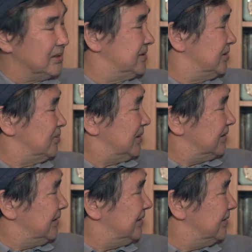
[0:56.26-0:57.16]
is this one
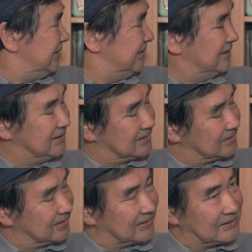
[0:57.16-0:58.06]
here, the Eastern
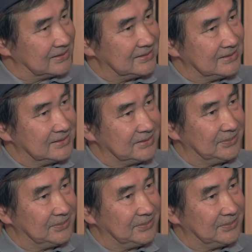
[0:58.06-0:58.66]
Horizons.